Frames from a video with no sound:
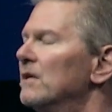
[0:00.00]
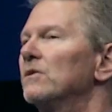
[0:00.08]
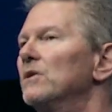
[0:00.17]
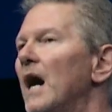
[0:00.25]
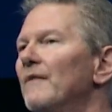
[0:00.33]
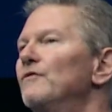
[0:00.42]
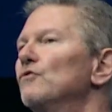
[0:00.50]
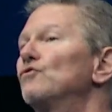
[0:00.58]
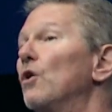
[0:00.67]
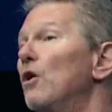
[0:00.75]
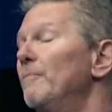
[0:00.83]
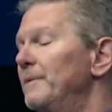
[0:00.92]
God views
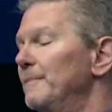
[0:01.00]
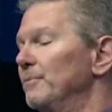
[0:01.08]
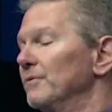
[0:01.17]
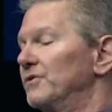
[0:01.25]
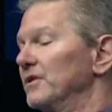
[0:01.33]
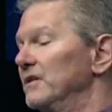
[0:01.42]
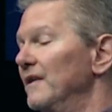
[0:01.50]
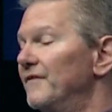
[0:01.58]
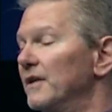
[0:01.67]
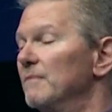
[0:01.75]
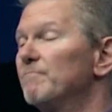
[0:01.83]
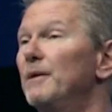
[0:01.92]
all people as
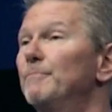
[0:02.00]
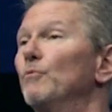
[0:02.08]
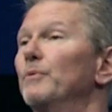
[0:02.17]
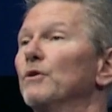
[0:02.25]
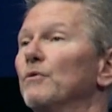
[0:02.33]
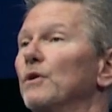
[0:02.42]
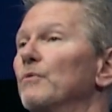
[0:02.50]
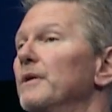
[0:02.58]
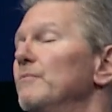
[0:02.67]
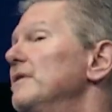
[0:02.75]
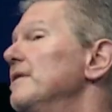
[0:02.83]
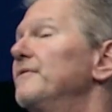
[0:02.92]
significant people we don't agree
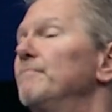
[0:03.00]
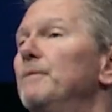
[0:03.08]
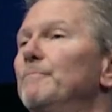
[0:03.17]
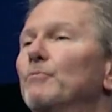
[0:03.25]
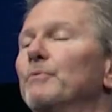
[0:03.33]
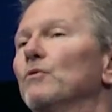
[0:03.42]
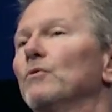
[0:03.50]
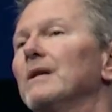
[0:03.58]
with, people we don't